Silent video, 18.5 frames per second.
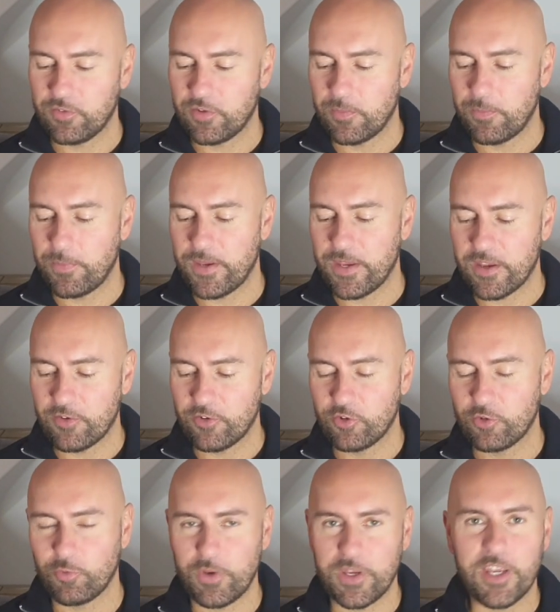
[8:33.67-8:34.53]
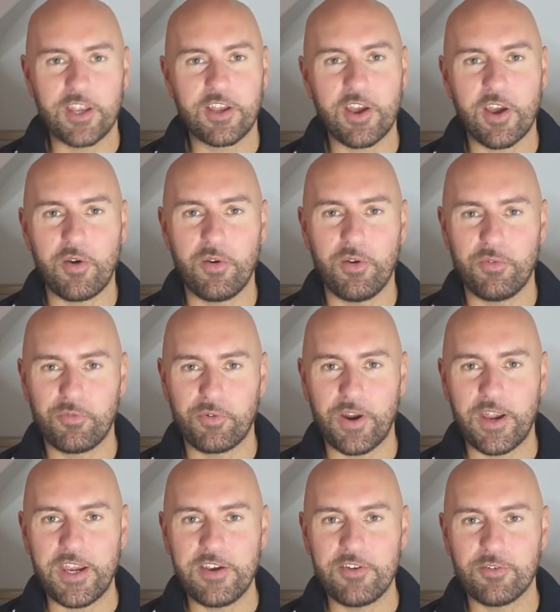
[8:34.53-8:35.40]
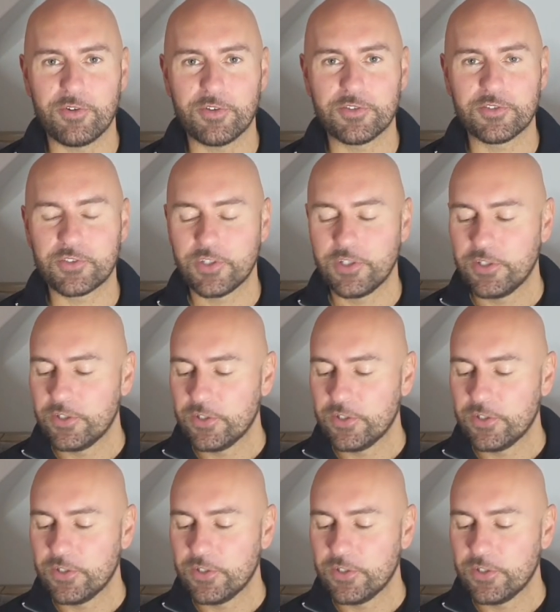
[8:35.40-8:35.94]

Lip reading: to be a sweet cola fragrance.